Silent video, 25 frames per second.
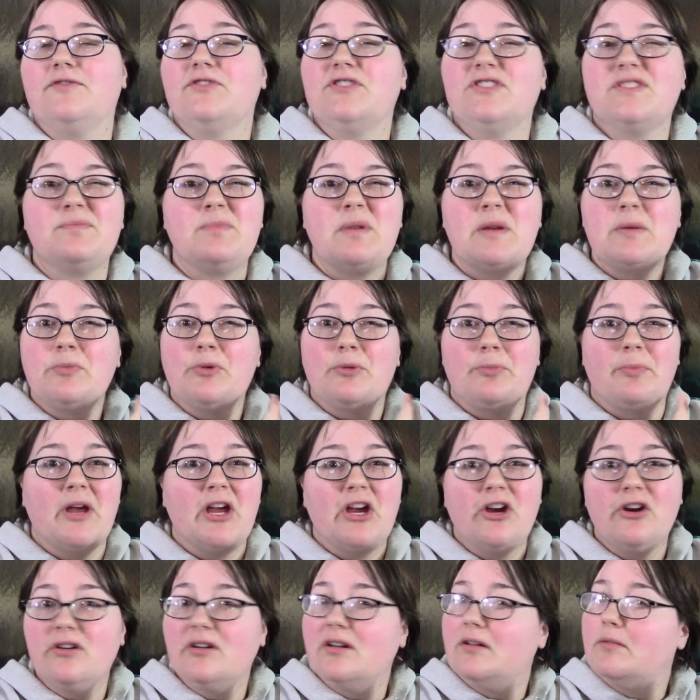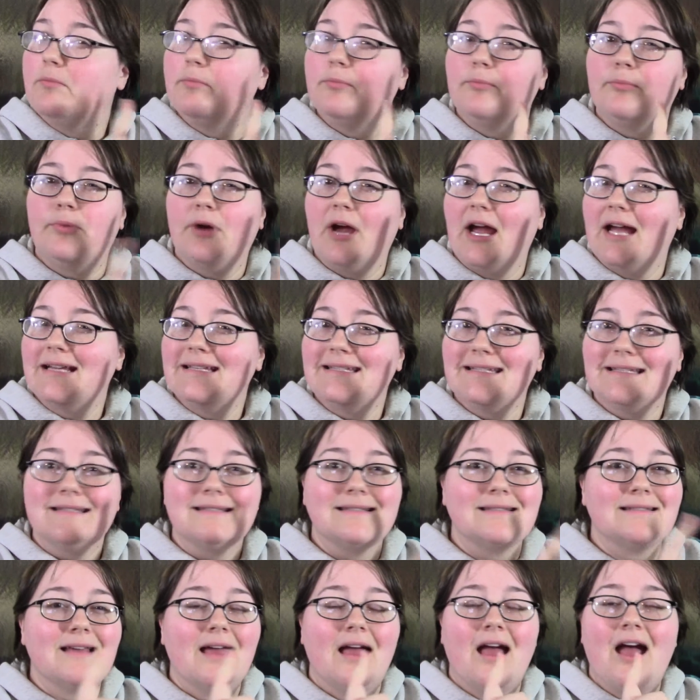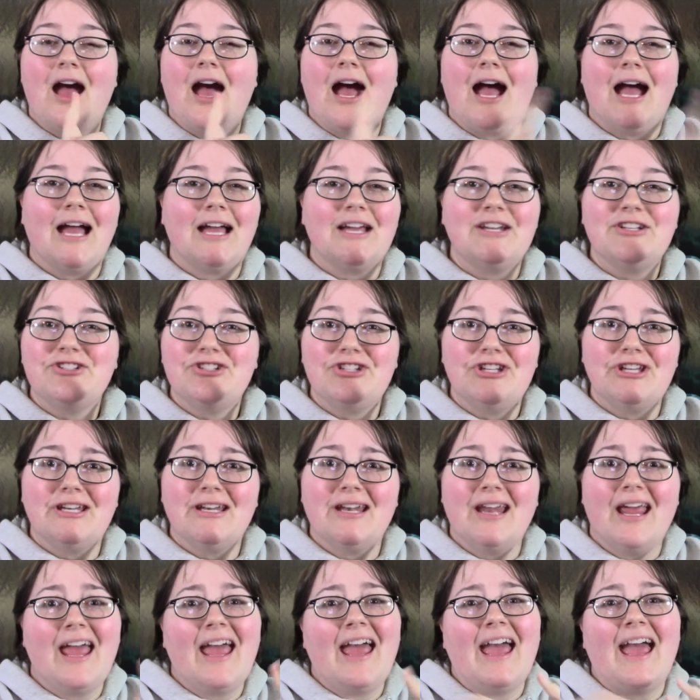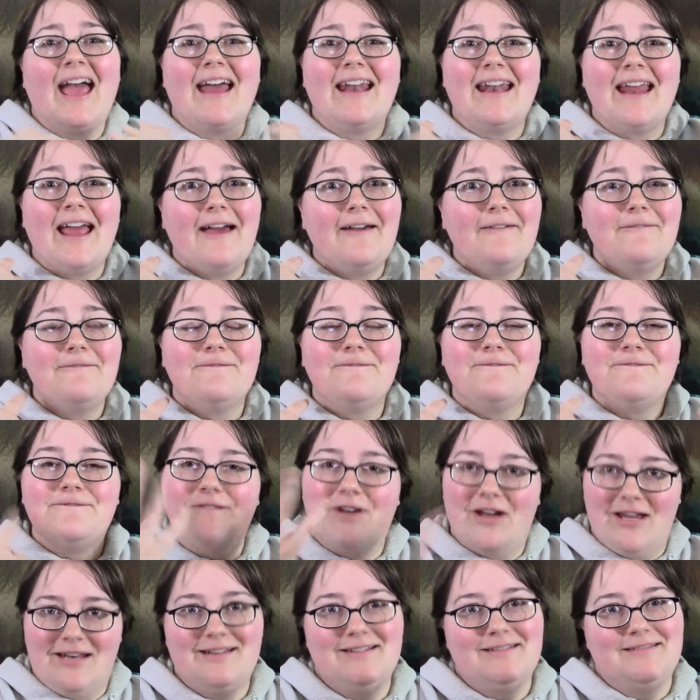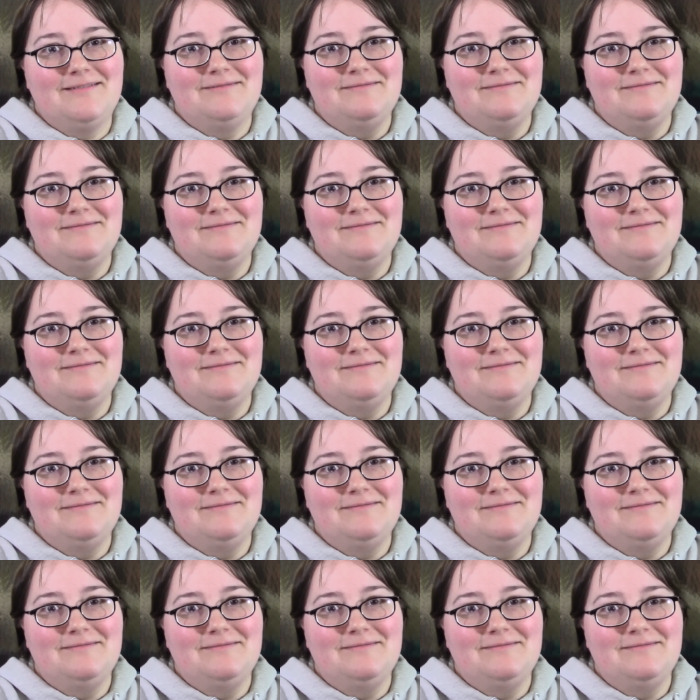just being prepared, practice, hygiene, and have fun.